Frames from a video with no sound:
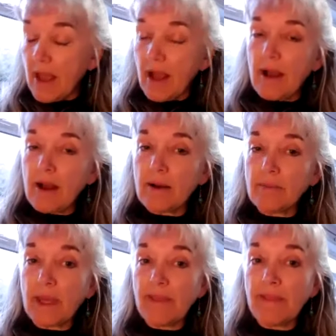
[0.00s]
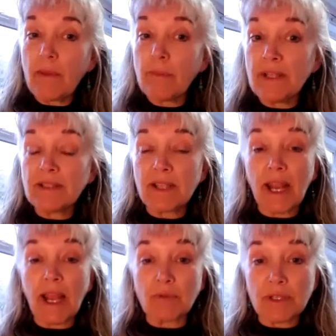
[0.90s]
And that means that
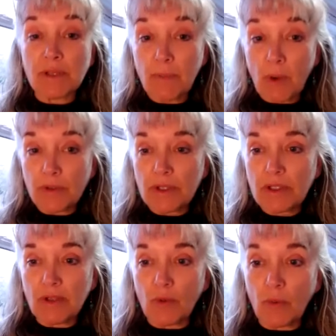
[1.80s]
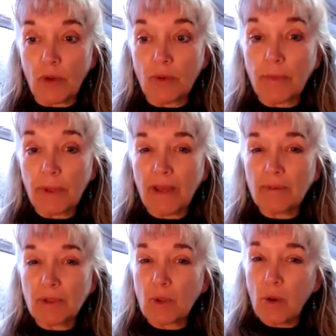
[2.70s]
our response to the world
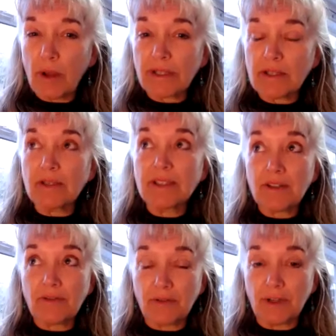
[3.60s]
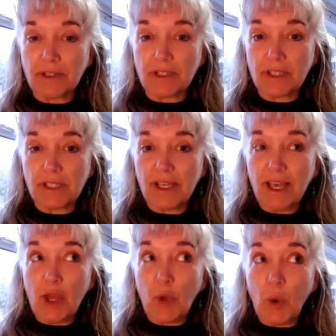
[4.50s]
becomes quite different.
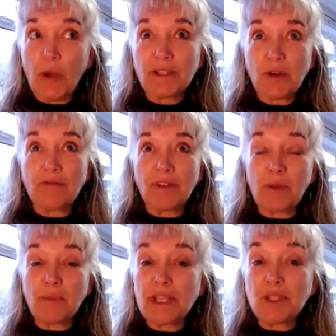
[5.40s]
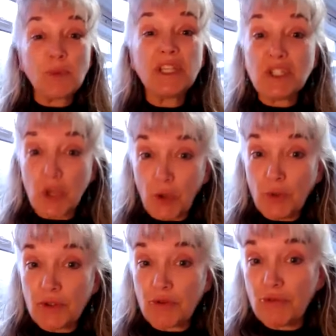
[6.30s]
Quite often it means we
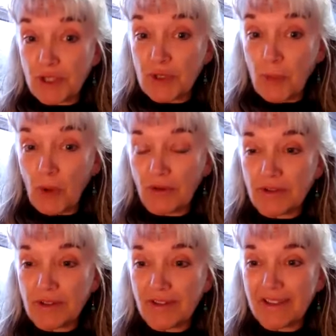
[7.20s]
don't respond.